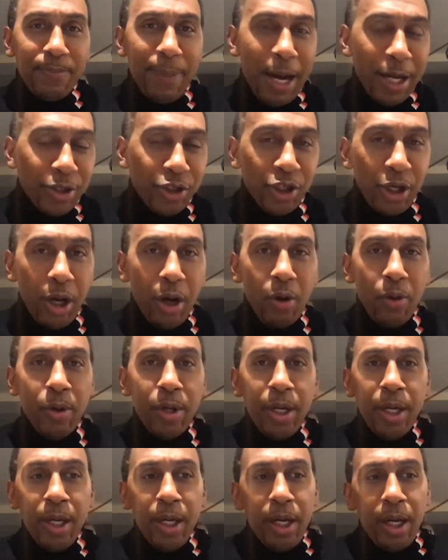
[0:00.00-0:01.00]
my show.
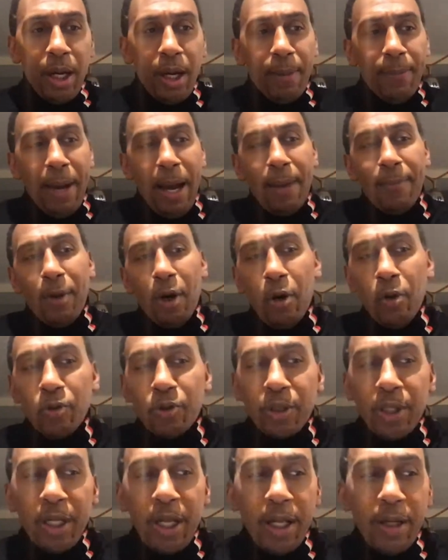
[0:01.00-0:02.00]
I'm
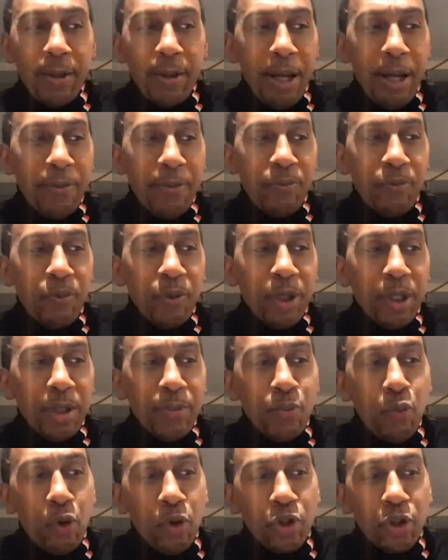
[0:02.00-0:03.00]
hosting, and really
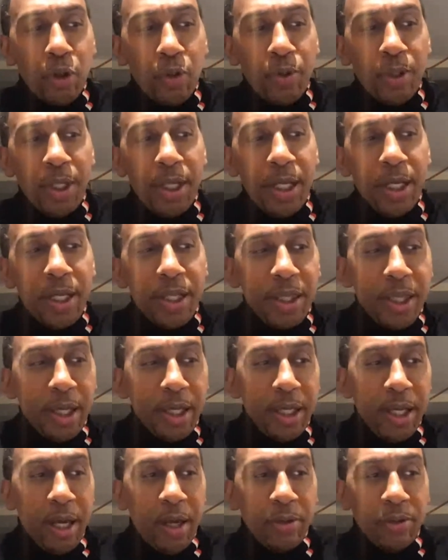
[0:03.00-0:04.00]
more so than
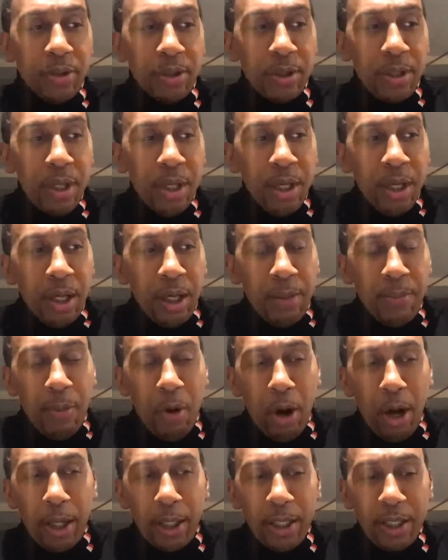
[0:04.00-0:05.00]
anything else,
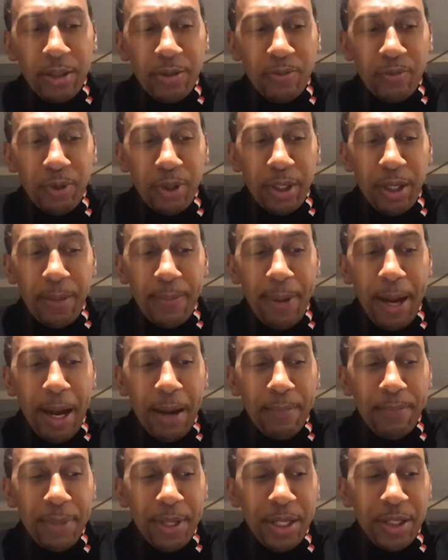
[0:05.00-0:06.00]
Mark, it's really about
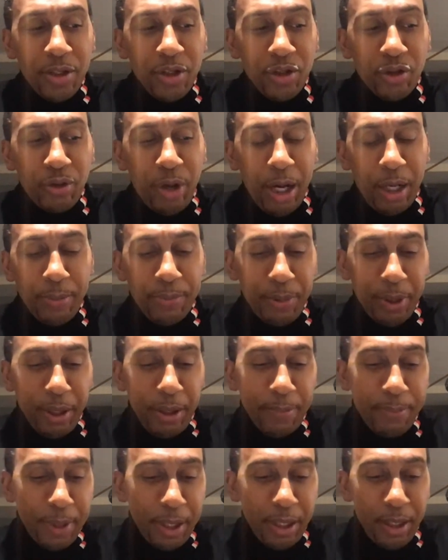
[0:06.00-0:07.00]
me just trying to bring a
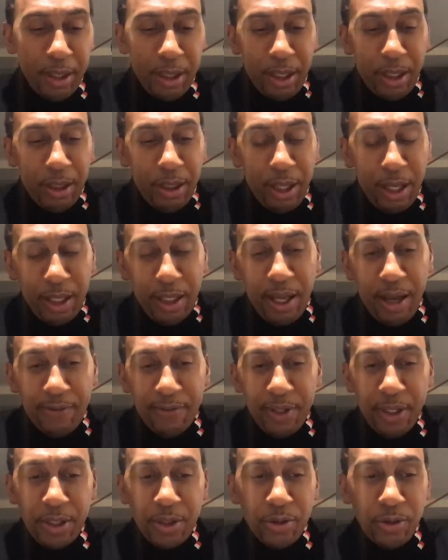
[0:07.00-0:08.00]
bit of a
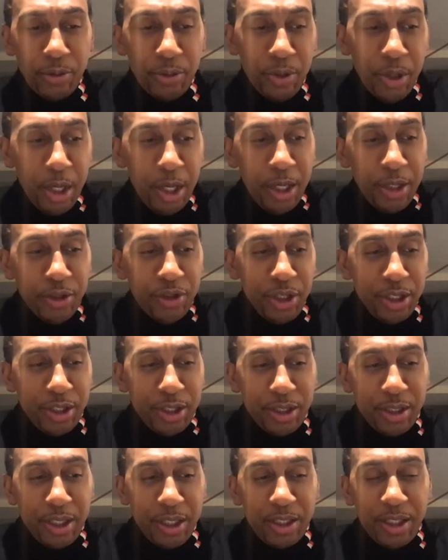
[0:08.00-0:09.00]
levity to
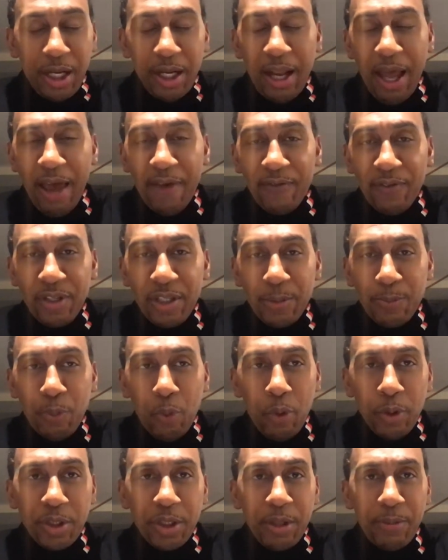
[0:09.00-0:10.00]
just the life in
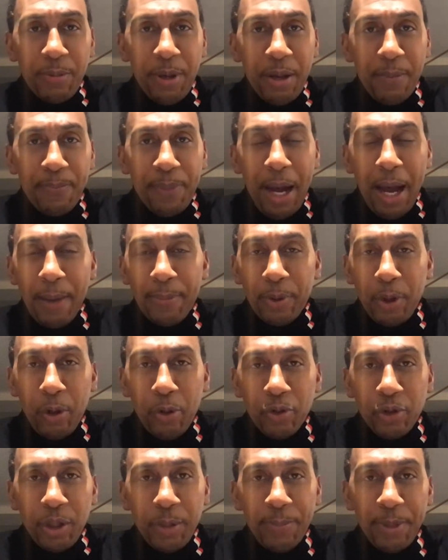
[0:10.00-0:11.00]
sports and pop
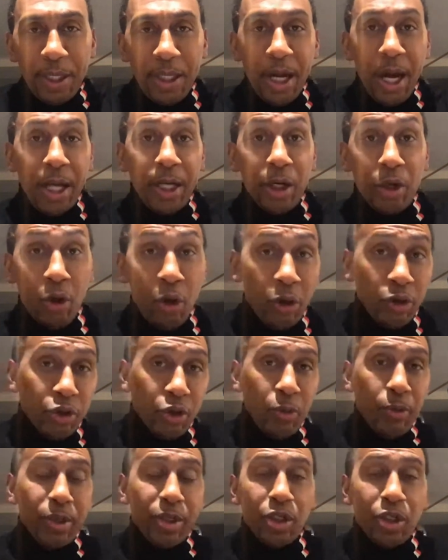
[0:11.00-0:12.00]
culture and beyond, and
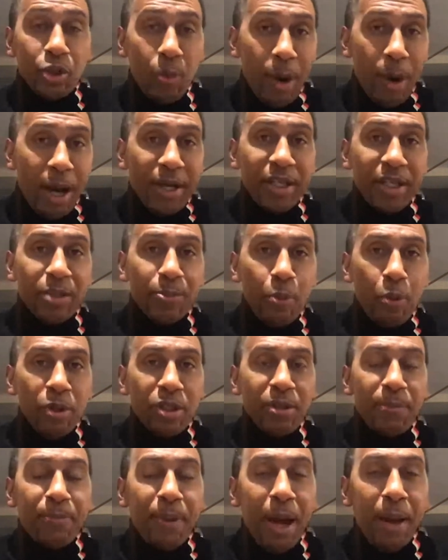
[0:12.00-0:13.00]
also intertwining
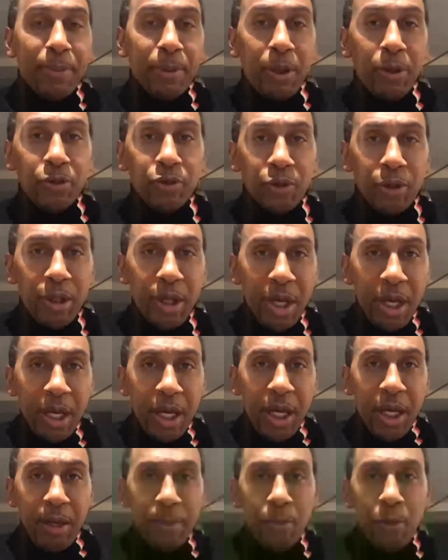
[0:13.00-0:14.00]
sports and pop culture
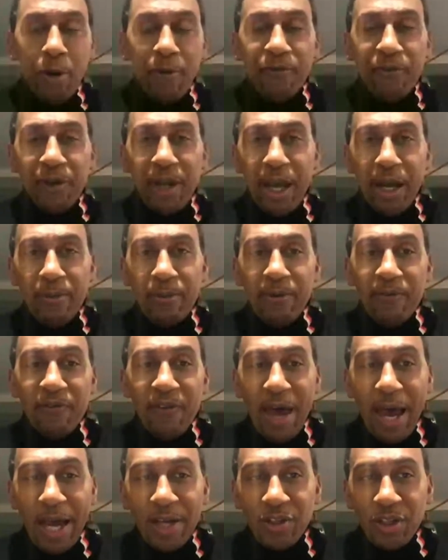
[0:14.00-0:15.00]
in a more flagrant
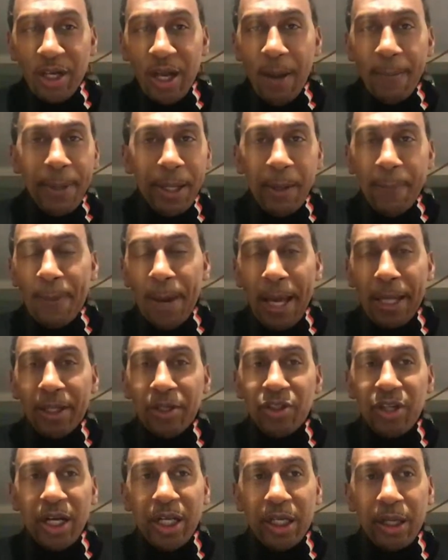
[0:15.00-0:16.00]
fashion. I'm
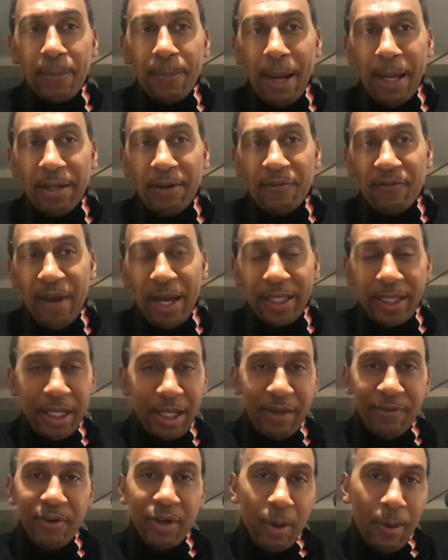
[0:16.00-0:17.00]
unapologetic about the fact that
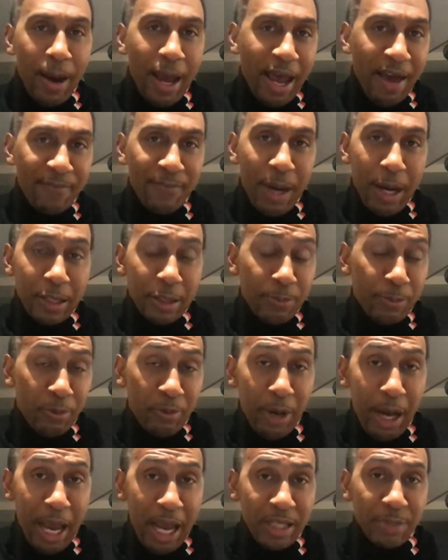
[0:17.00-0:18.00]
even though I have my
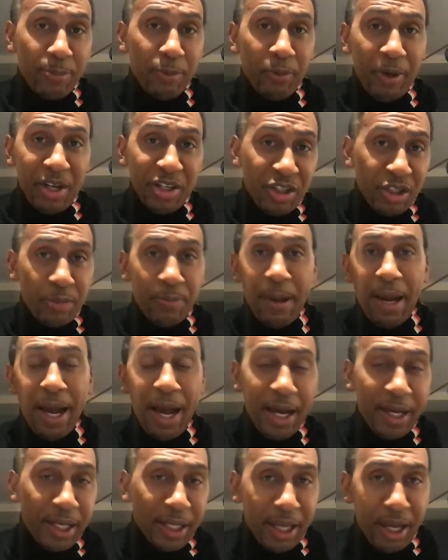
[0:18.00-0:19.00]
aspirations
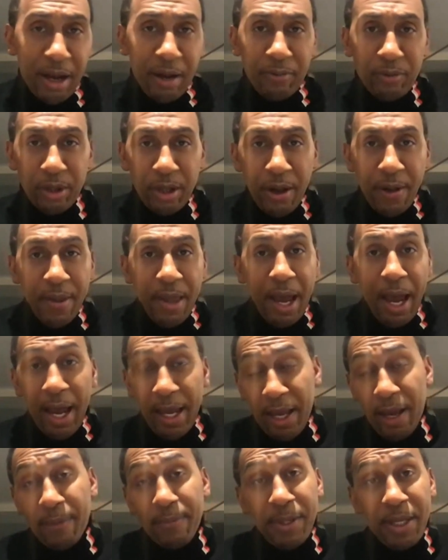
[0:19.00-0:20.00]
behind the camera, I
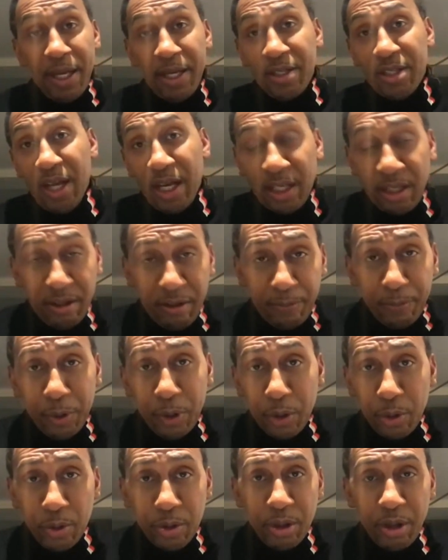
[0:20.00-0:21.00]
am the executive
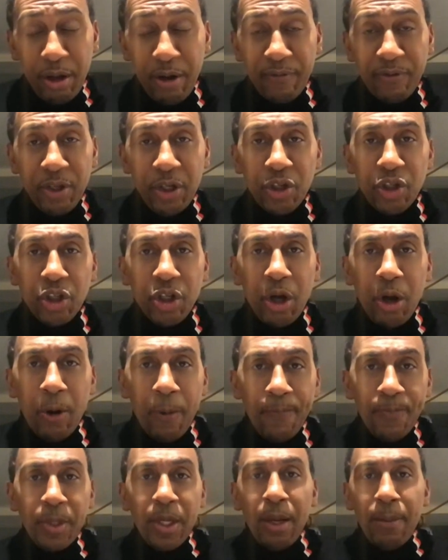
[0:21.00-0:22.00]
producer of this show.
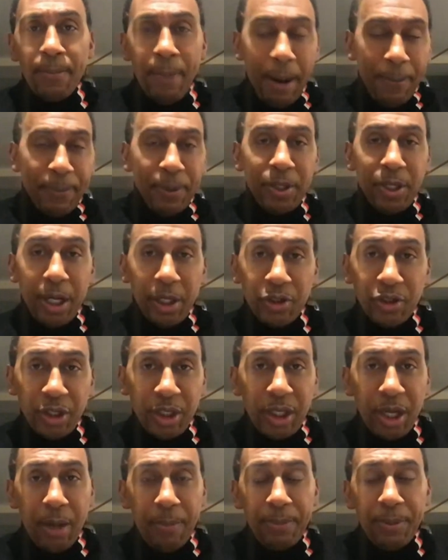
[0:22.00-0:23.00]
My production
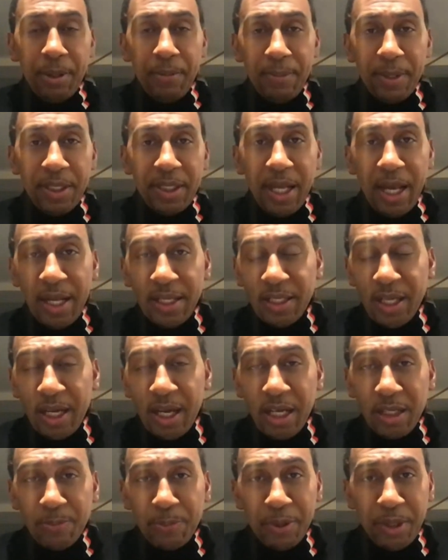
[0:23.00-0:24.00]
company, Mr.
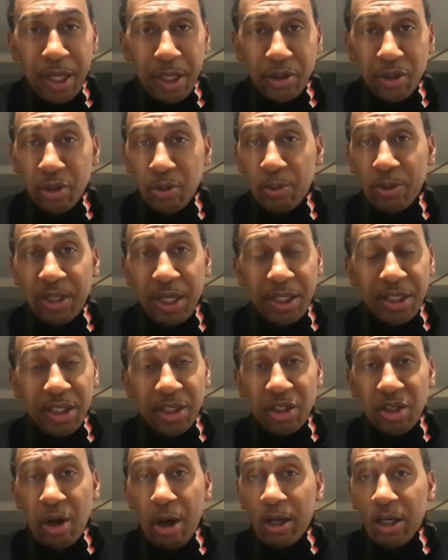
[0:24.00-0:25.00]
SAS Productions, which I just
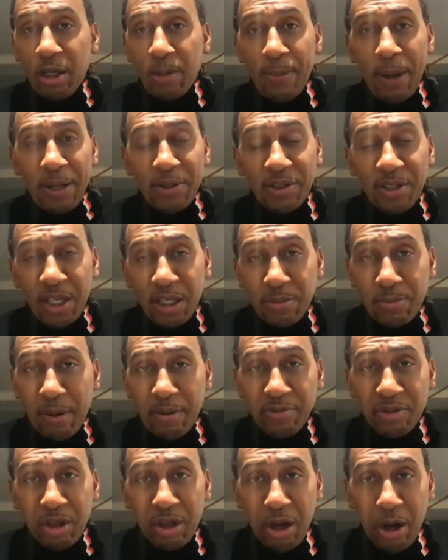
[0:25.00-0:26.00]
started about 6
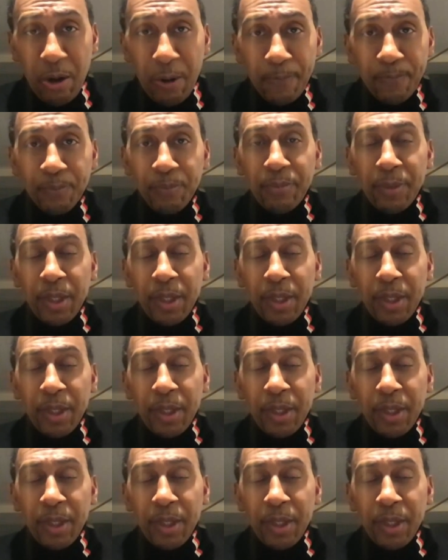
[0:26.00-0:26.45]
months ago,